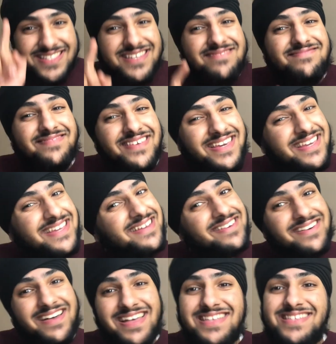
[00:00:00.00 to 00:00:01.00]
to be
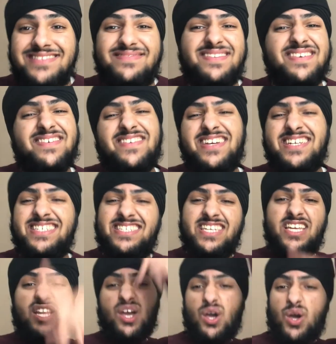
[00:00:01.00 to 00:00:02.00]
your
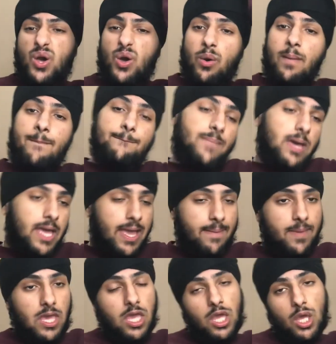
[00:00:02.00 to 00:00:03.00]
inspiration. Ooh,
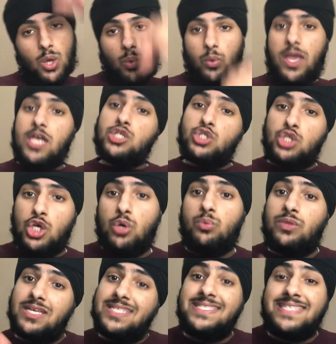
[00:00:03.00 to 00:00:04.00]
baby, ooh. Guess who?
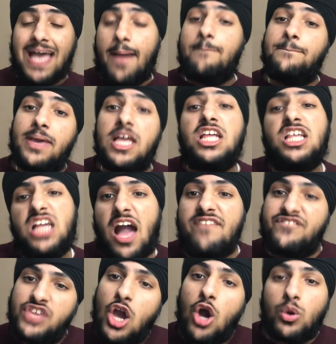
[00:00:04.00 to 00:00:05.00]
The topic
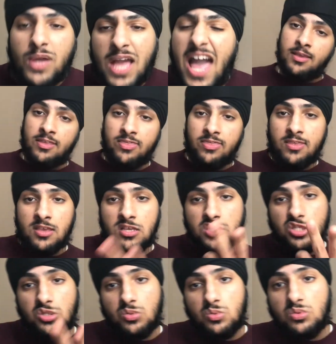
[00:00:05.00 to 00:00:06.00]
of your
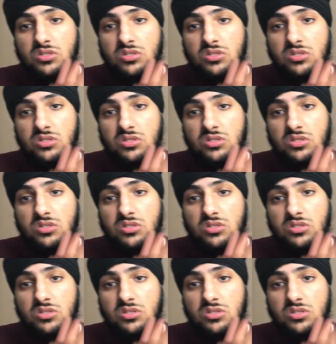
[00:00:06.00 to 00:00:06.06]
conversation.